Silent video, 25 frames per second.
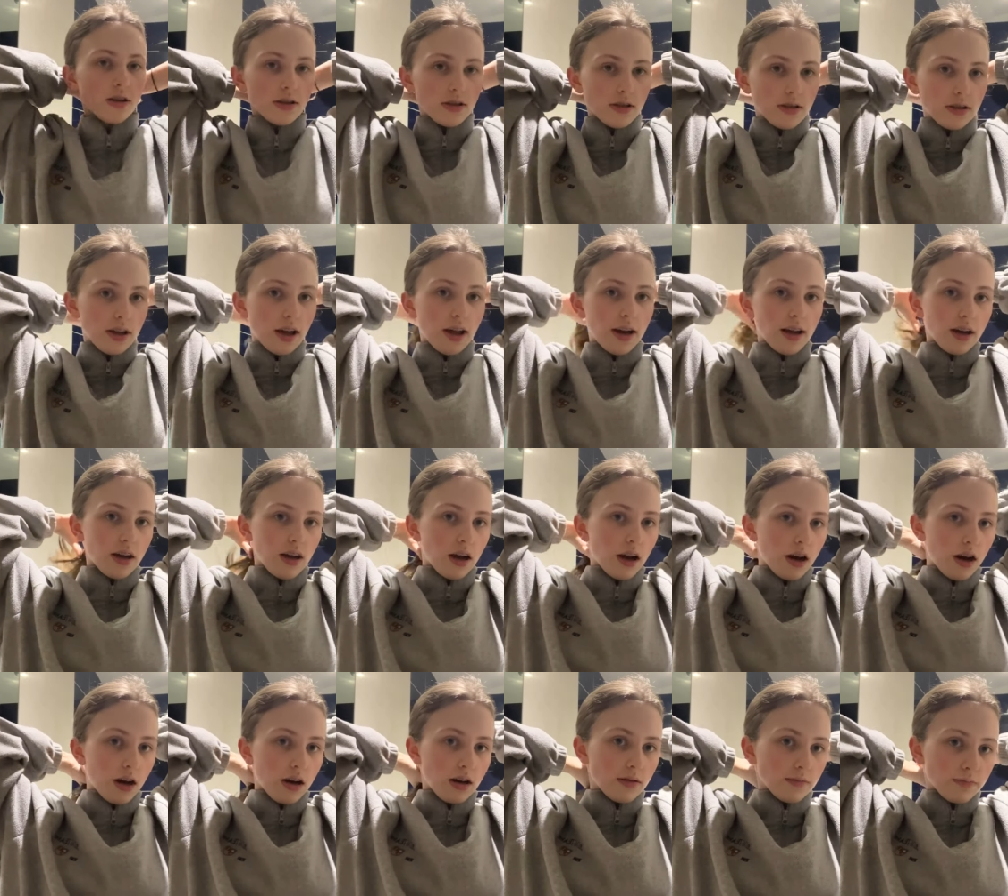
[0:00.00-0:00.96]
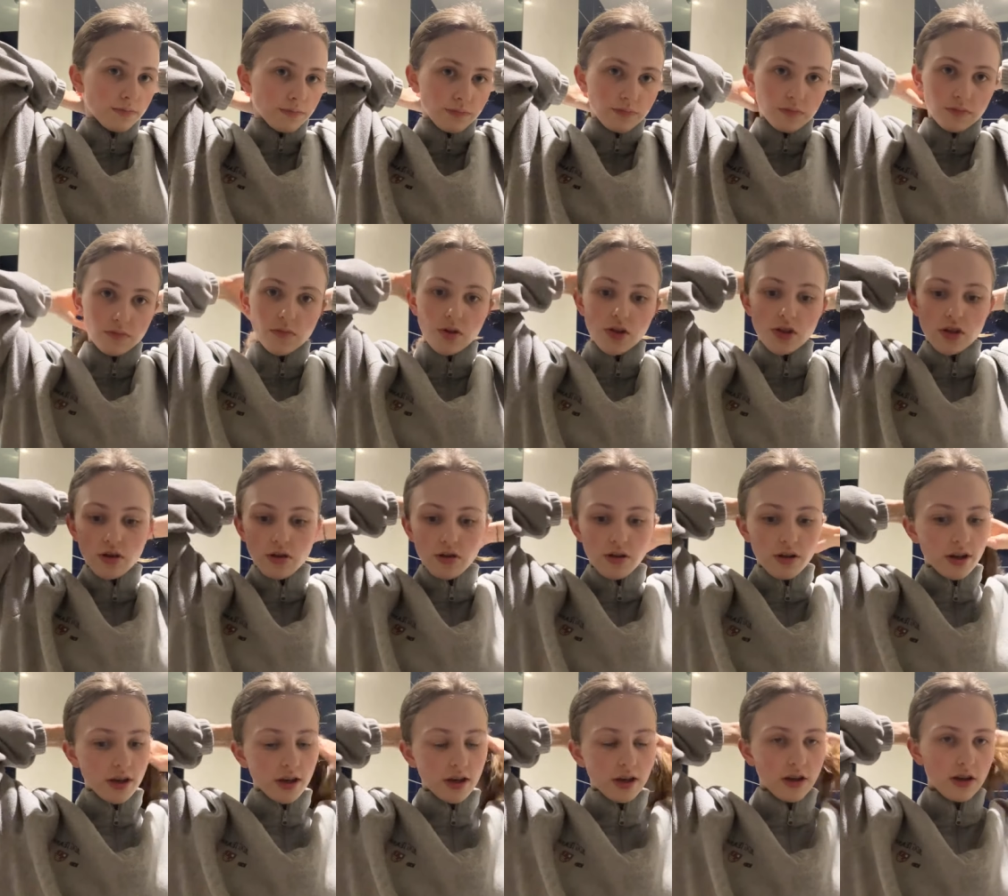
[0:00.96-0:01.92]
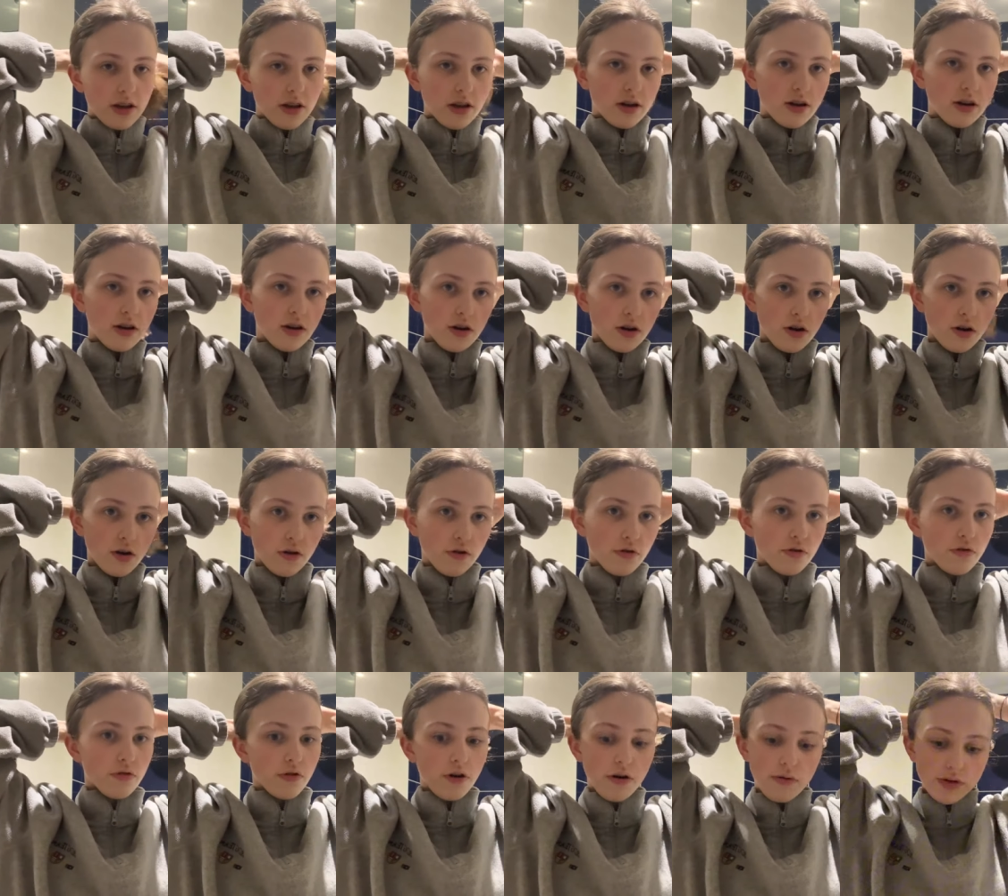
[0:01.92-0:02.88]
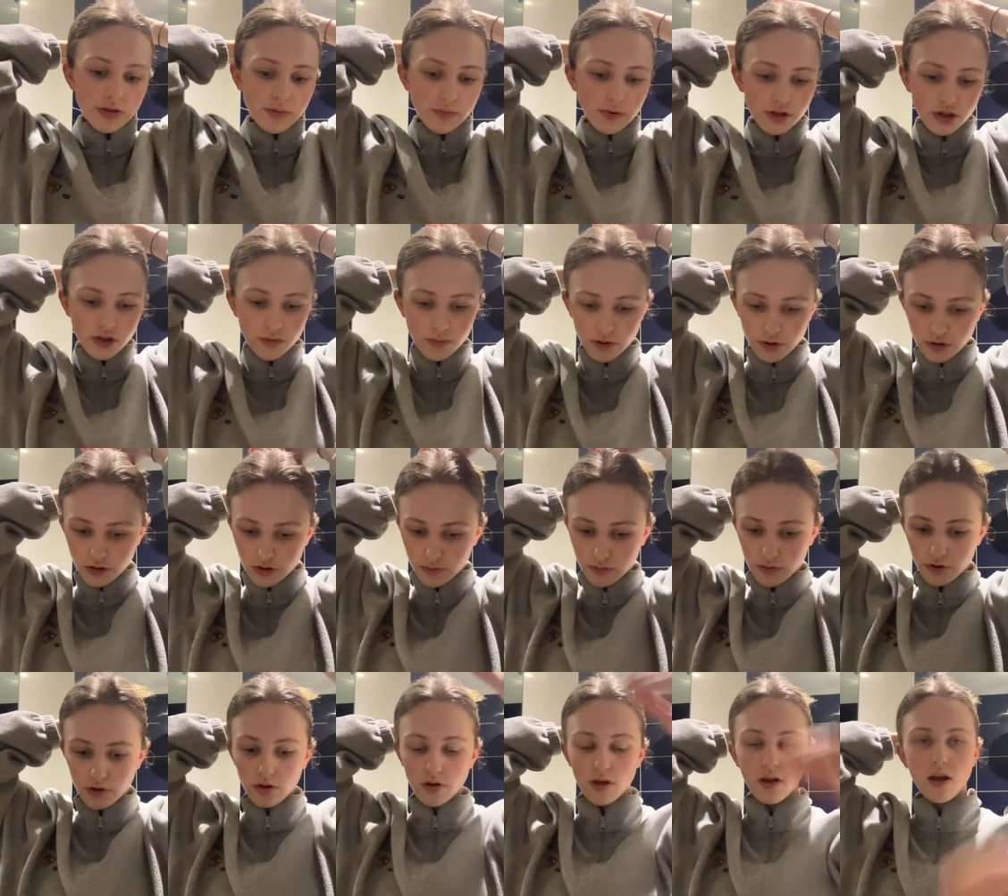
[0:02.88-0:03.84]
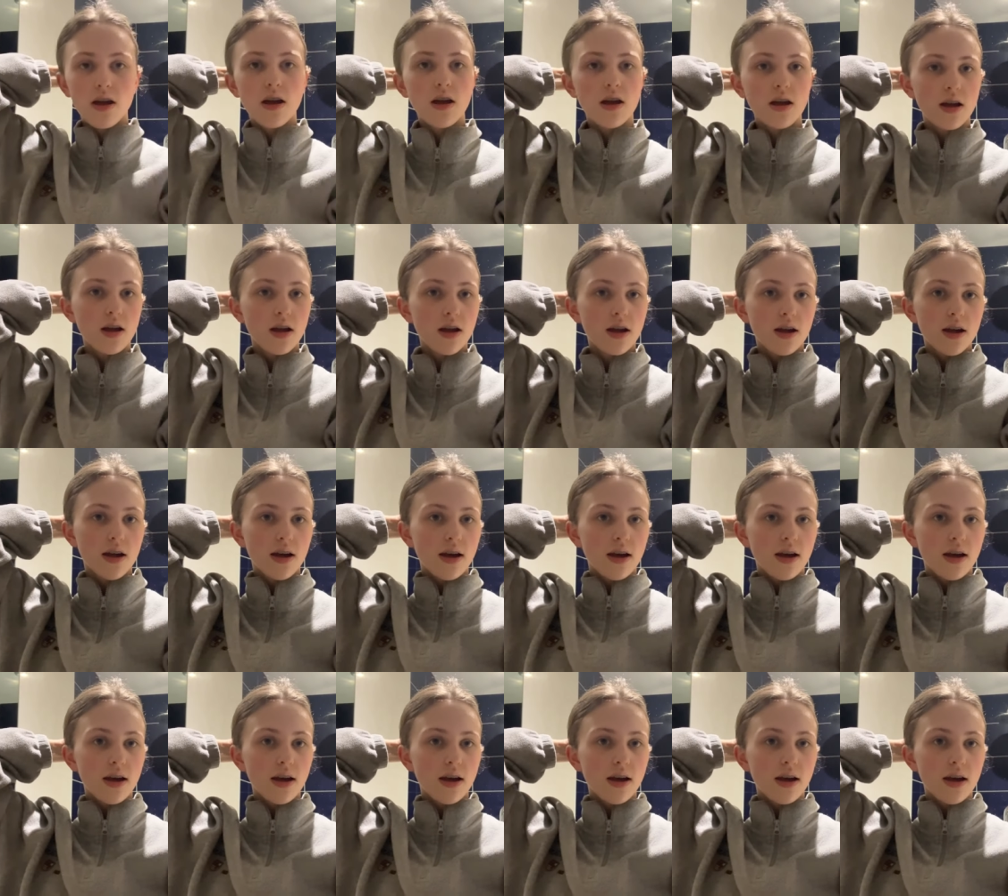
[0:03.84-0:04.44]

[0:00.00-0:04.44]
to get it cut so that it can grow as much as possible and